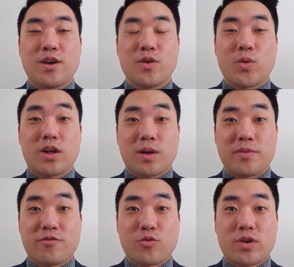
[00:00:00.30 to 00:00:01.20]
Welcome,
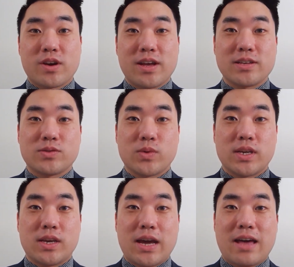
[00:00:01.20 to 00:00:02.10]
everyone, as
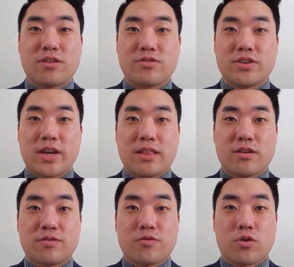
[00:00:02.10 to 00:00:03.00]
we gather
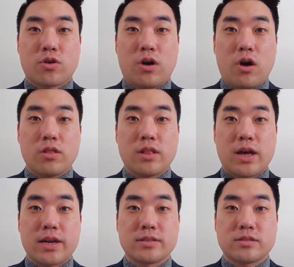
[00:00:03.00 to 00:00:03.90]
together for our
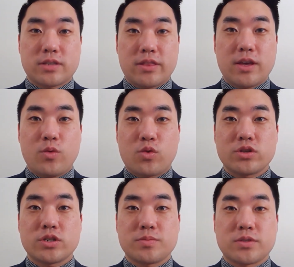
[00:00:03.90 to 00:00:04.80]
online Sunday
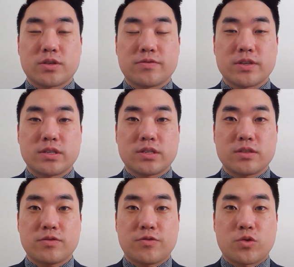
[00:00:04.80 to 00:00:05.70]
worship service
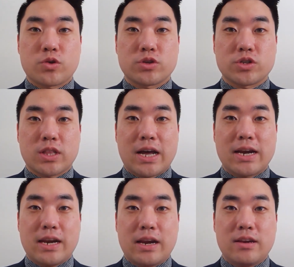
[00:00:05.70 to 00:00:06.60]
for July
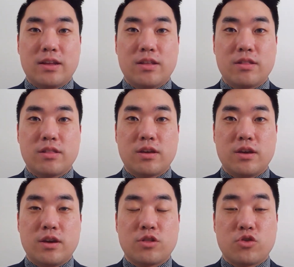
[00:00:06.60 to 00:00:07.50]
19th,
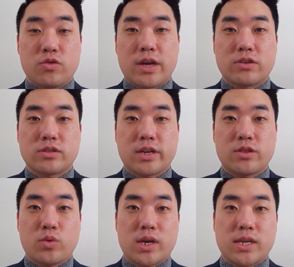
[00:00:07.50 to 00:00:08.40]

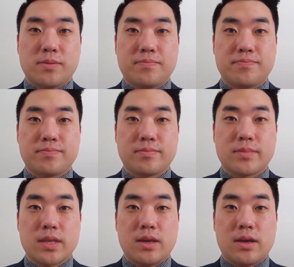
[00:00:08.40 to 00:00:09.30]
2020.
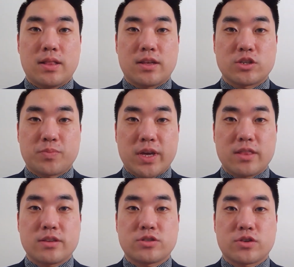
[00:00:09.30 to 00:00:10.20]
Let us begin
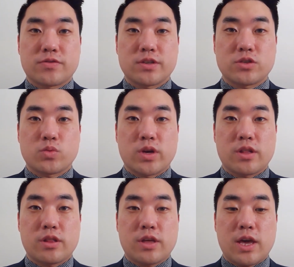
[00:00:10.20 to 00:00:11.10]
this service
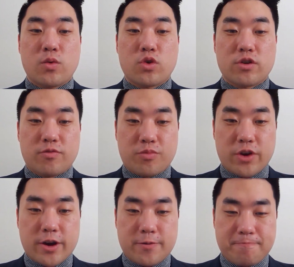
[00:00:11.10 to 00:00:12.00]
with a word of
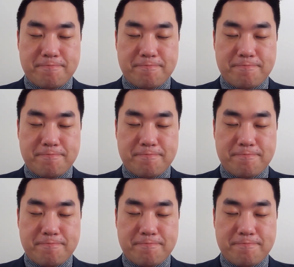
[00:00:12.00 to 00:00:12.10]
prayer.